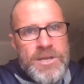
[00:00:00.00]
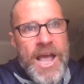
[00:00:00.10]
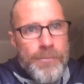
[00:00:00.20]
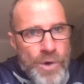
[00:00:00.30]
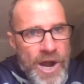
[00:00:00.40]

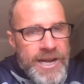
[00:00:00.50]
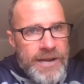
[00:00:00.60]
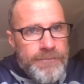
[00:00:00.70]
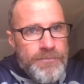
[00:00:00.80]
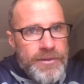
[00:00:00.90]
Cam
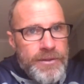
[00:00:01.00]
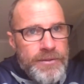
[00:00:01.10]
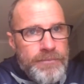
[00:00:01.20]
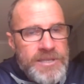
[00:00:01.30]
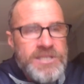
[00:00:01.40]
Rayner
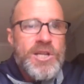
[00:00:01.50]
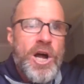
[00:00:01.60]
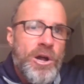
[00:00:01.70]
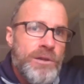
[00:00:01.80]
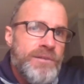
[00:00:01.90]
missed
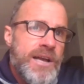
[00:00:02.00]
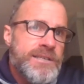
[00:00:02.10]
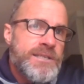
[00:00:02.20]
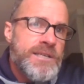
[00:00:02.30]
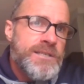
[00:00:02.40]
the whole of
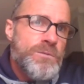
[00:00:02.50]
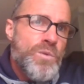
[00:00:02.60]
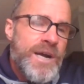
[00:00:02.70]
last season,